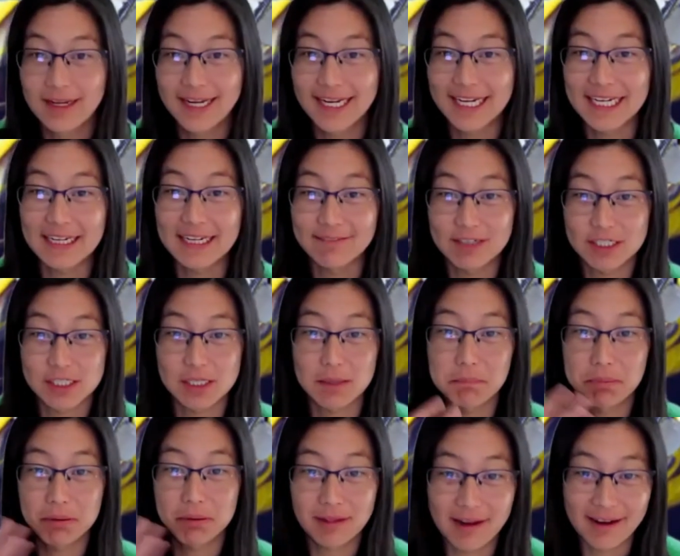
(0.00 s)
give us a
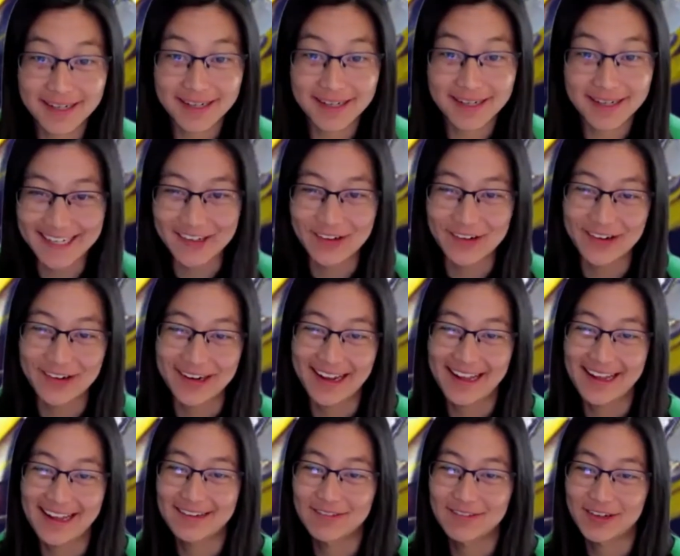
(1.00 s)
plug here
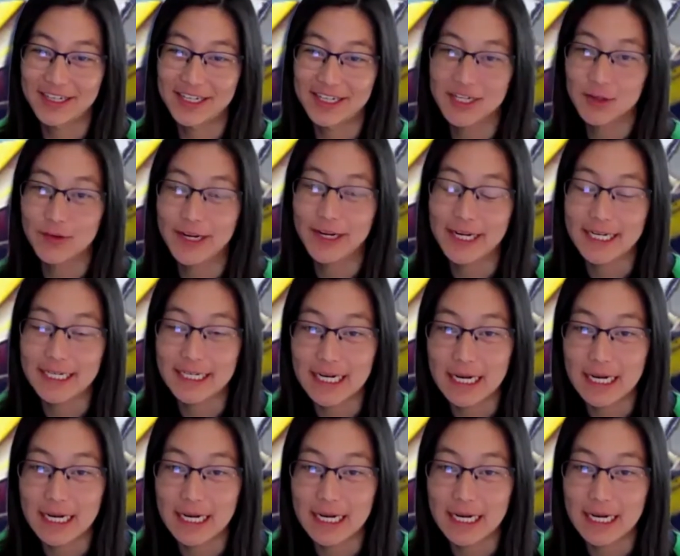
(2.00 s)
and reiterate,